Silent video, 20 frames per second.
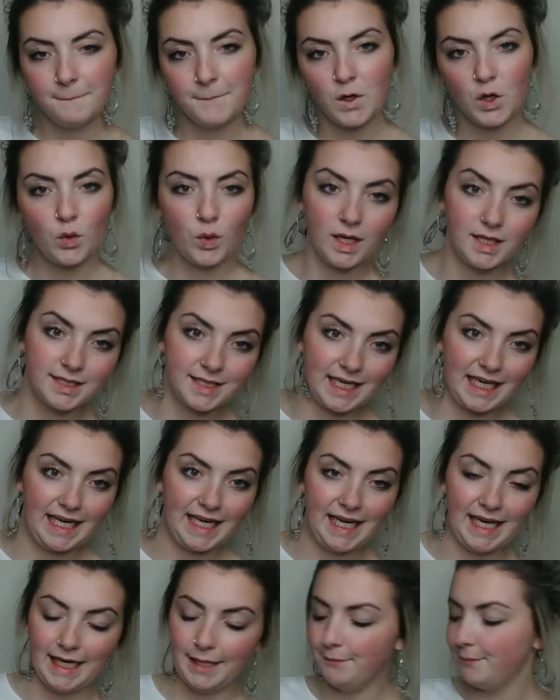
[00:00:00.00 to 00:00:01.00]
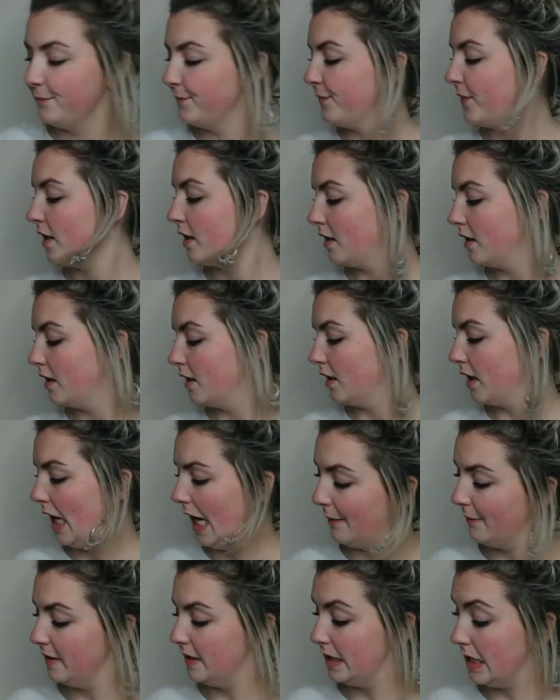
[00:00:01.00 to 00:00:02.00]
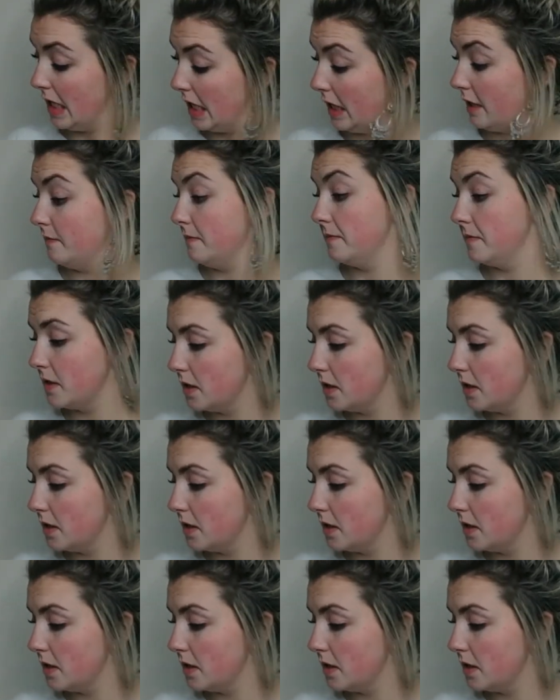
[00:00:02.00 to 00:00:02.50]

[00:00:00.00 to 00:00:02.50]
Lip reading: quick time. Hammer time.